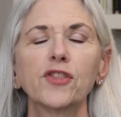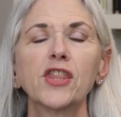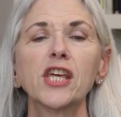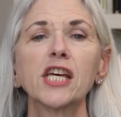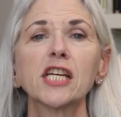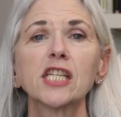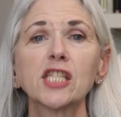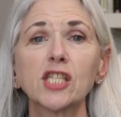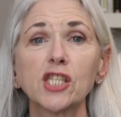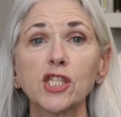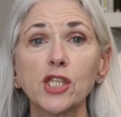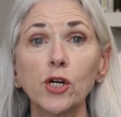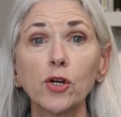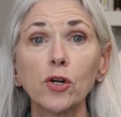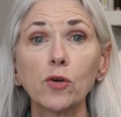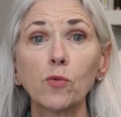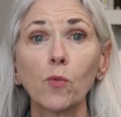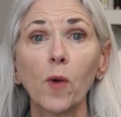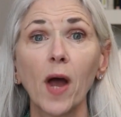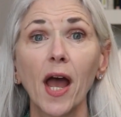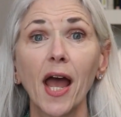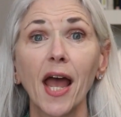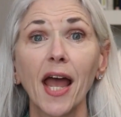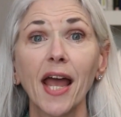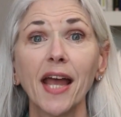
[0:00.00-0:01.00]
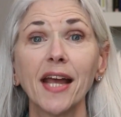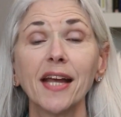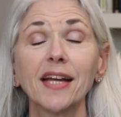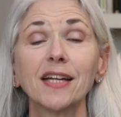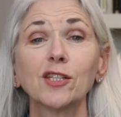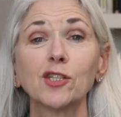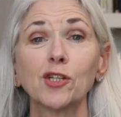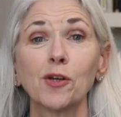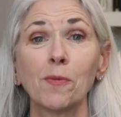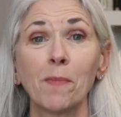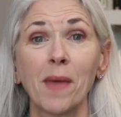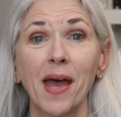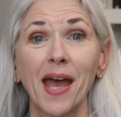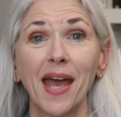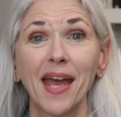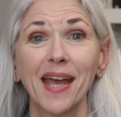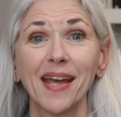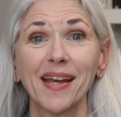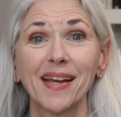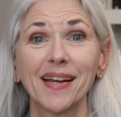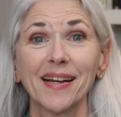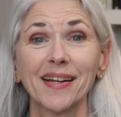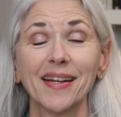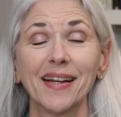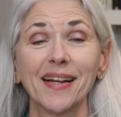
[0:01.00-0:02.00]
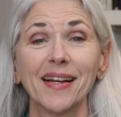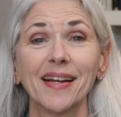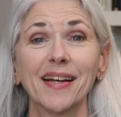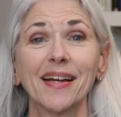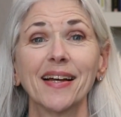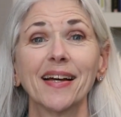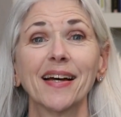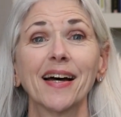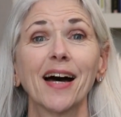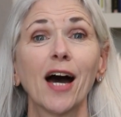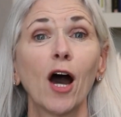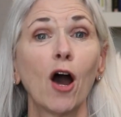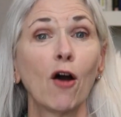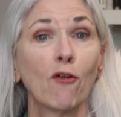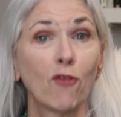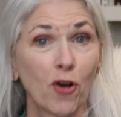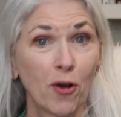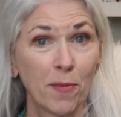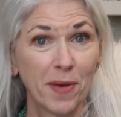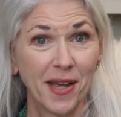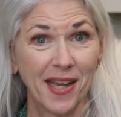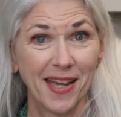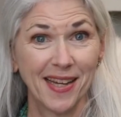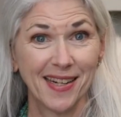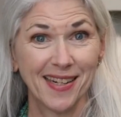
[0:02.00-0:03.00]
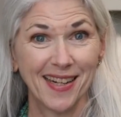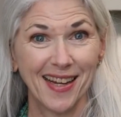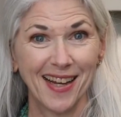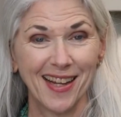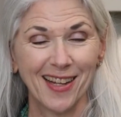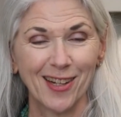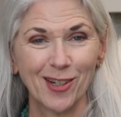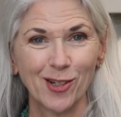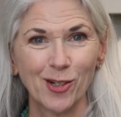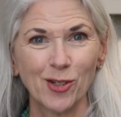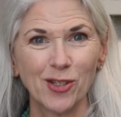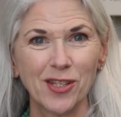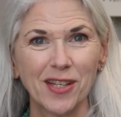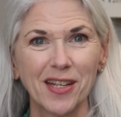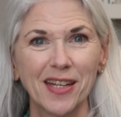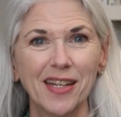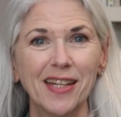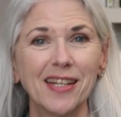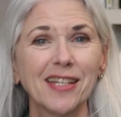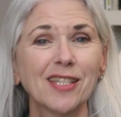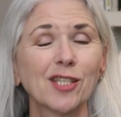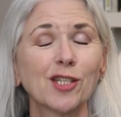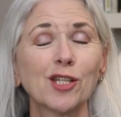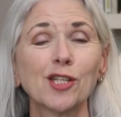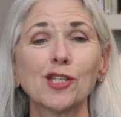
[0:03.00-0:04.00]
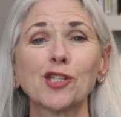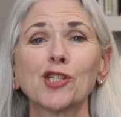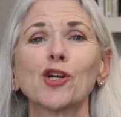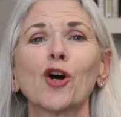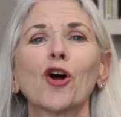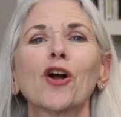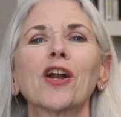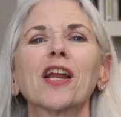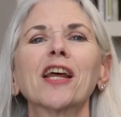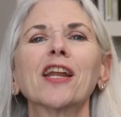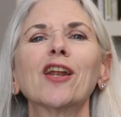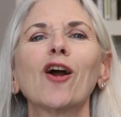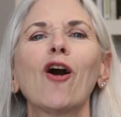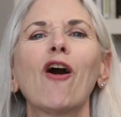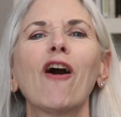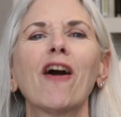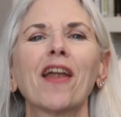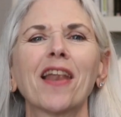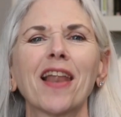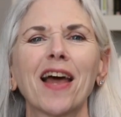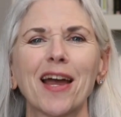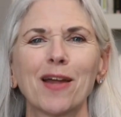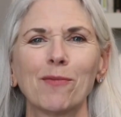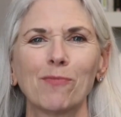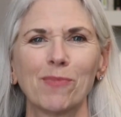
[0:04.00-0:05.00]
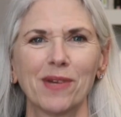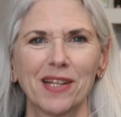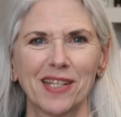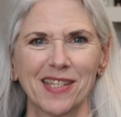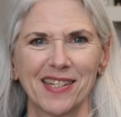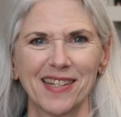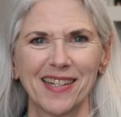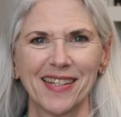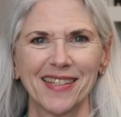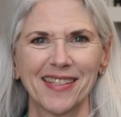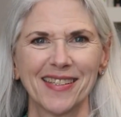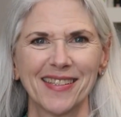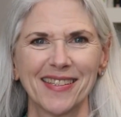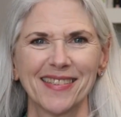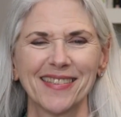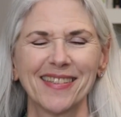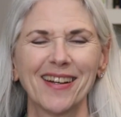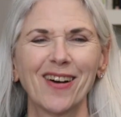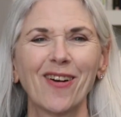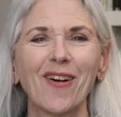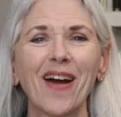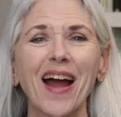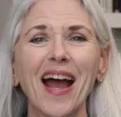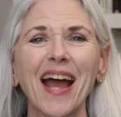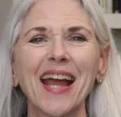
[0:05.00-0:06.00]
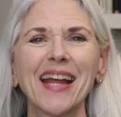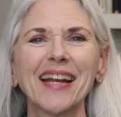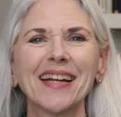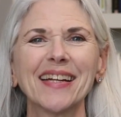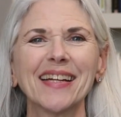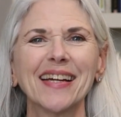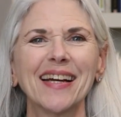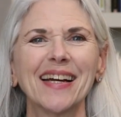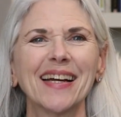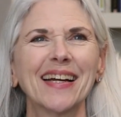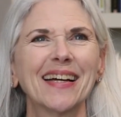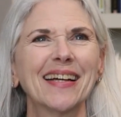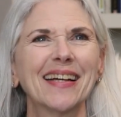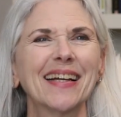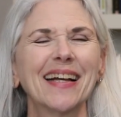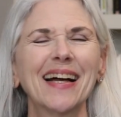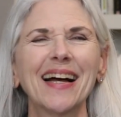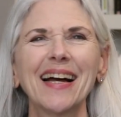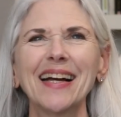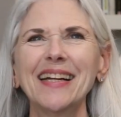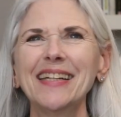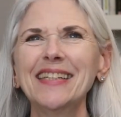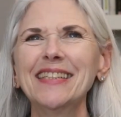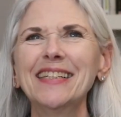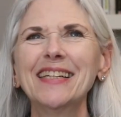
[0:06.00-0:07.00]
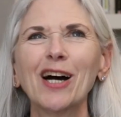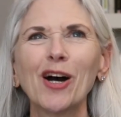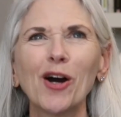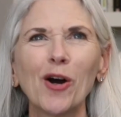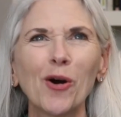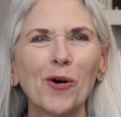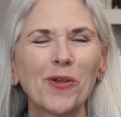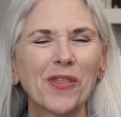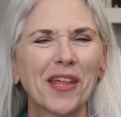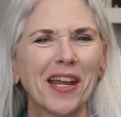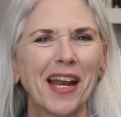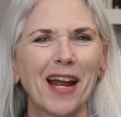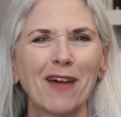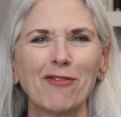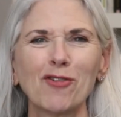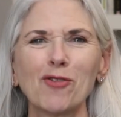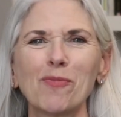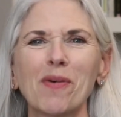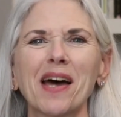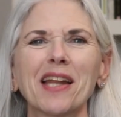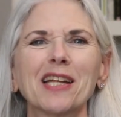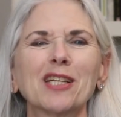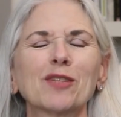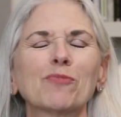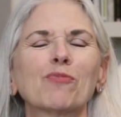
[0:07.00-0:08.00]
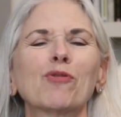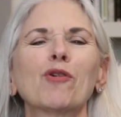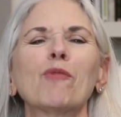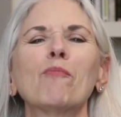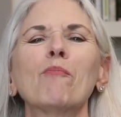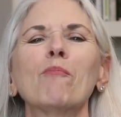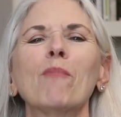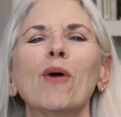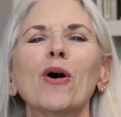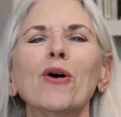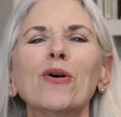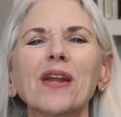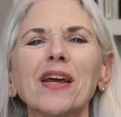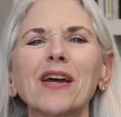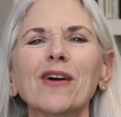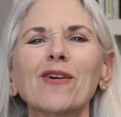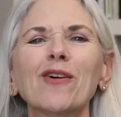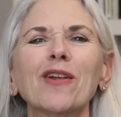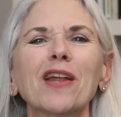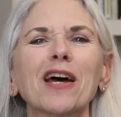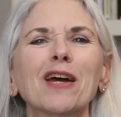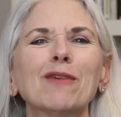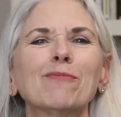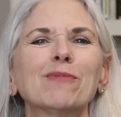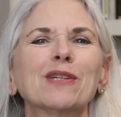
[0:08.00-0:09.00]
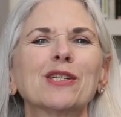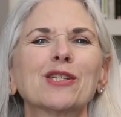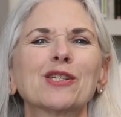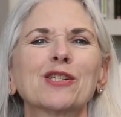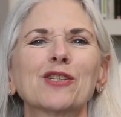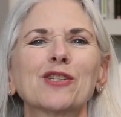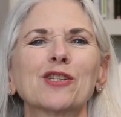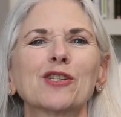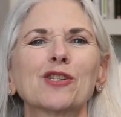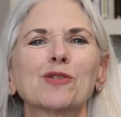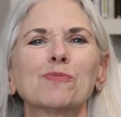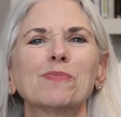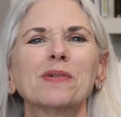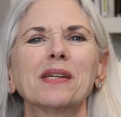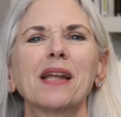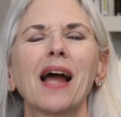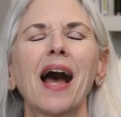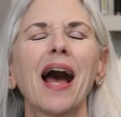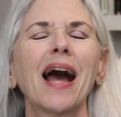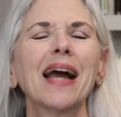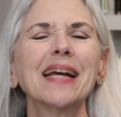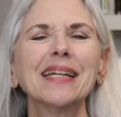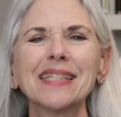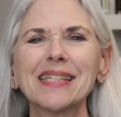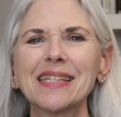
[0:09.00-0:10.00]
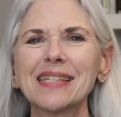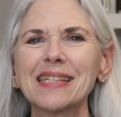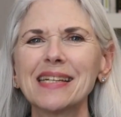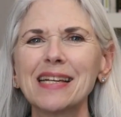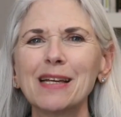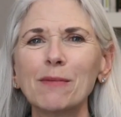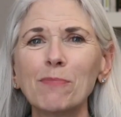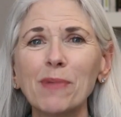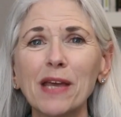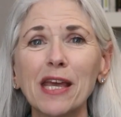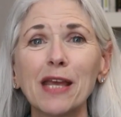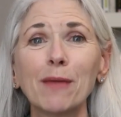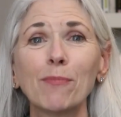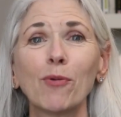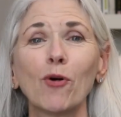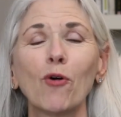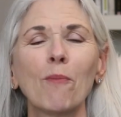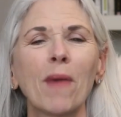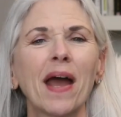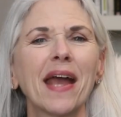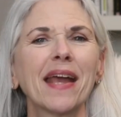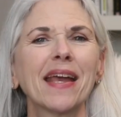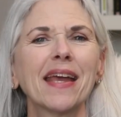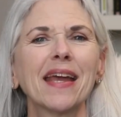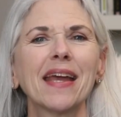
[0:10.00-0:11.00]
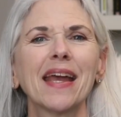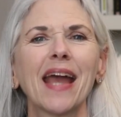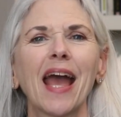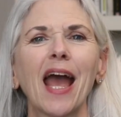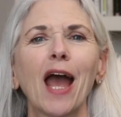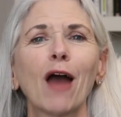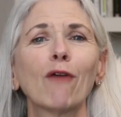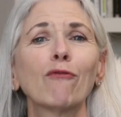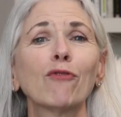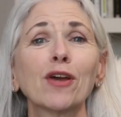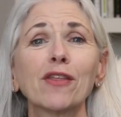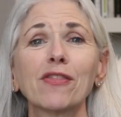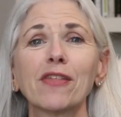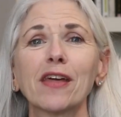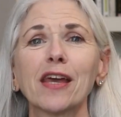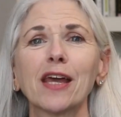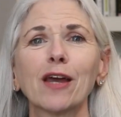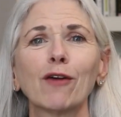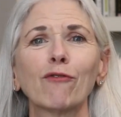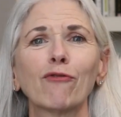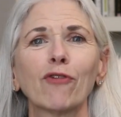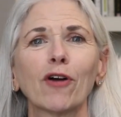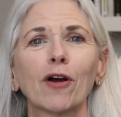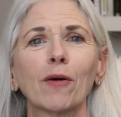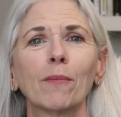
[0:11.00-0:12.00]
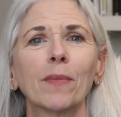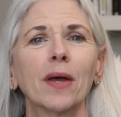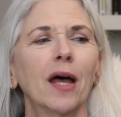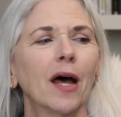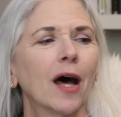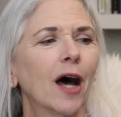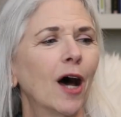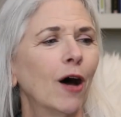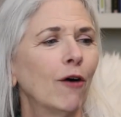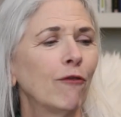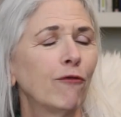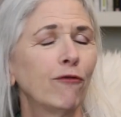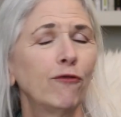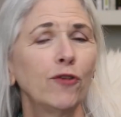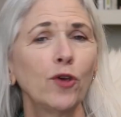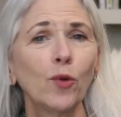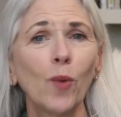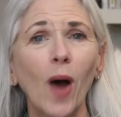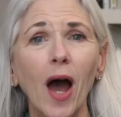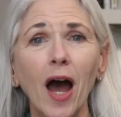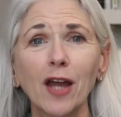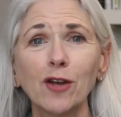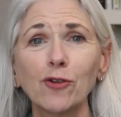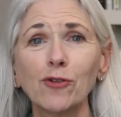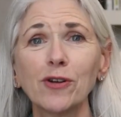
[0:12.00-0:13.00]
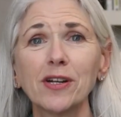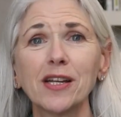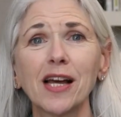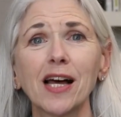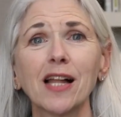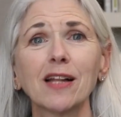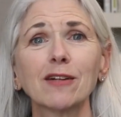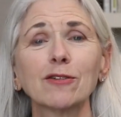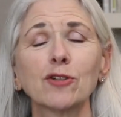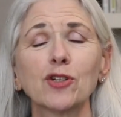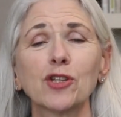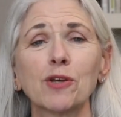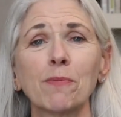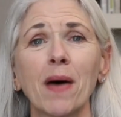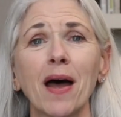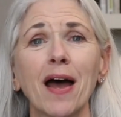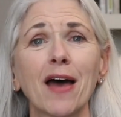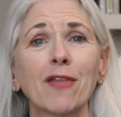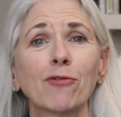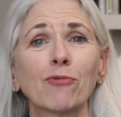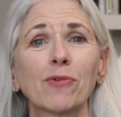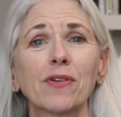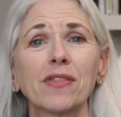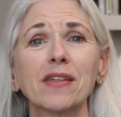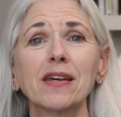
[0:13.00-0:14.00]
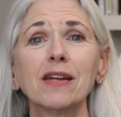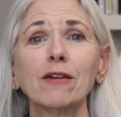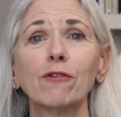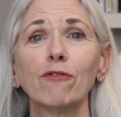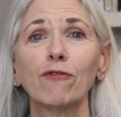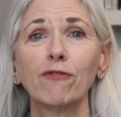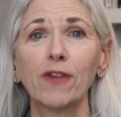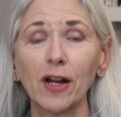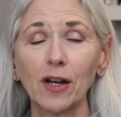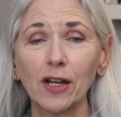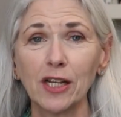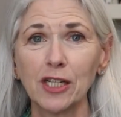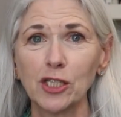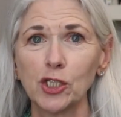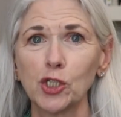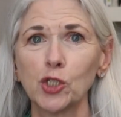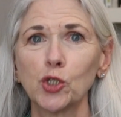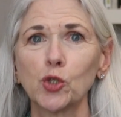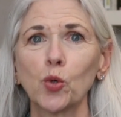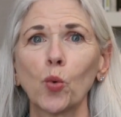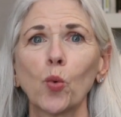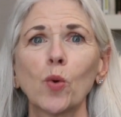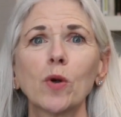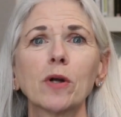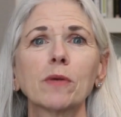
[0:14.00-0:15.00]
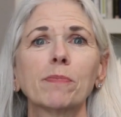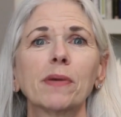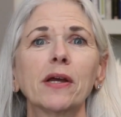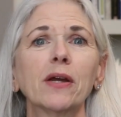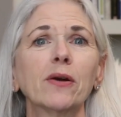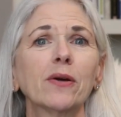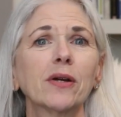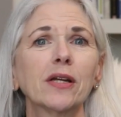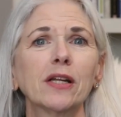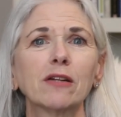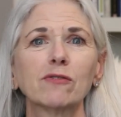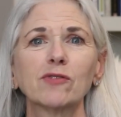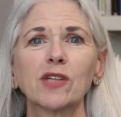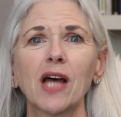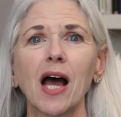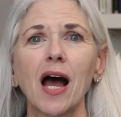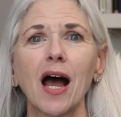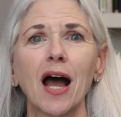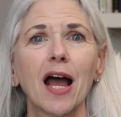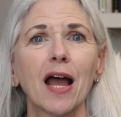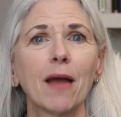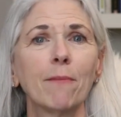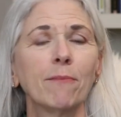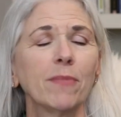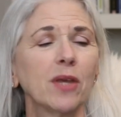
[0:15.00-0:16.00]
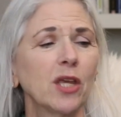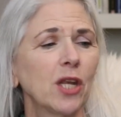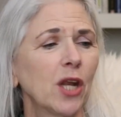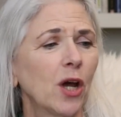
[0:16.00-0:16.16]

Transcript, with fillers: This third way to make over a million dollars is to start an online business. All right. I know that everybody's promoting online businesses, but I see people making everything from a few hundred dollars a month within a fairly short period of time.